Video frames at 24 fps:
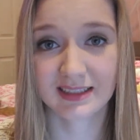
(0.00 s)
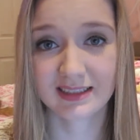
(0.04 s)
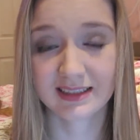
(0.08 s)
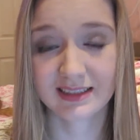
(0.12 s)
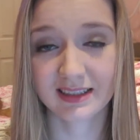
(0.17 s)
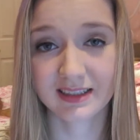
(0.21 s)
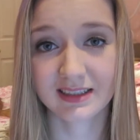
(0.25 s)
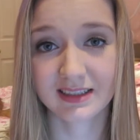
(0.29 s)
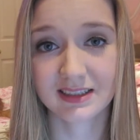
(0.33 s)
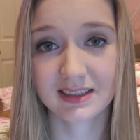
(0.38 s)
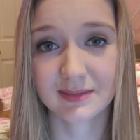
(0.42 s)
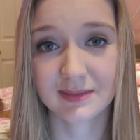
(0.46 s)
it's a
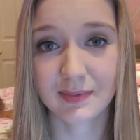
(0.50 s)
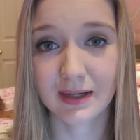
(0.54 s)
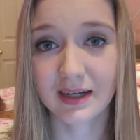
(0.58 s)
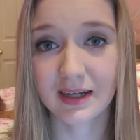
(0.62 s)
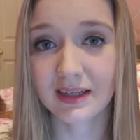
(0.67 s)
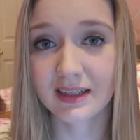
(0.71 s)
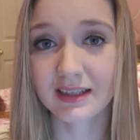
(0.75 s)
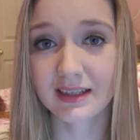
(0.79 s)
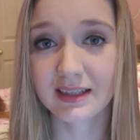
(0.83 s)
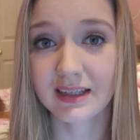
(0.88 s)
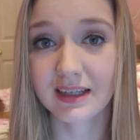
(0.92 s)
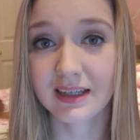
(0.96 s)
little
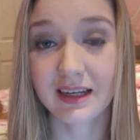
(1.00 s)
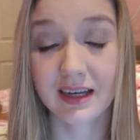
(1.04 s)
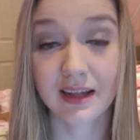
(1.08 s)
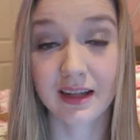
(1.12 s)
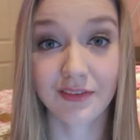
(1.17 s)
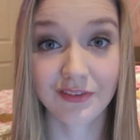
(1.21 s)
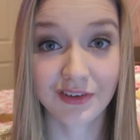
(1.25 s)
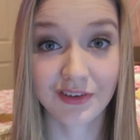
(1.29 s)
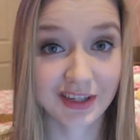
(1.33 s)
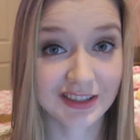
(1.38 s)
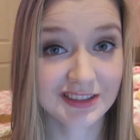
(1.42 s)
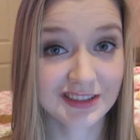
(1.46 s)
sparkly and
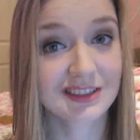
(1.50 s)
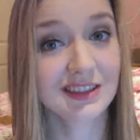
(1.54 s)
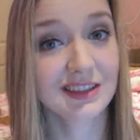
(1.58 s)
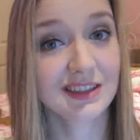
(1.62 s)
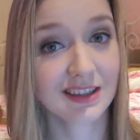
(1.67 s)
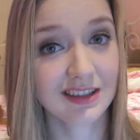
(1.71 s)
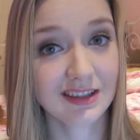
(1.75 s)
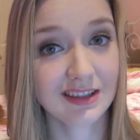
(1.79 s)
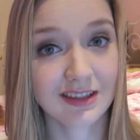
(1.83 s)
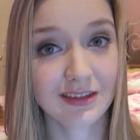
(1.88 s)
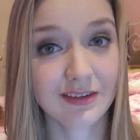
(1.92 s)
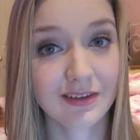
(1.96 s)
it does
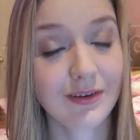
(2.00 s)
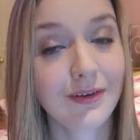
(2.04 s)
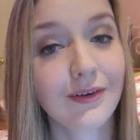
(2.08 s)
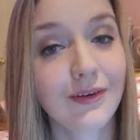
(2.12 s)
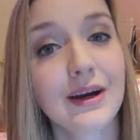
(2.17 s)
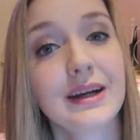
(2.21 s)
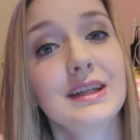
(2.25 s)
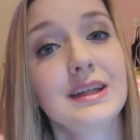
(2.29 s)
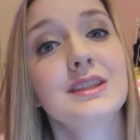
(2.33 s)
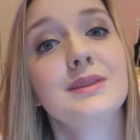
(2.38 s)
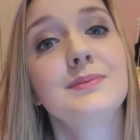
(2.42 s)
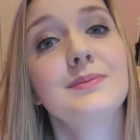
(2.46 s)
look a little
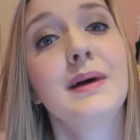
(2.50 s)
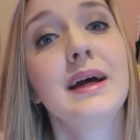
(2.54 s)
orange,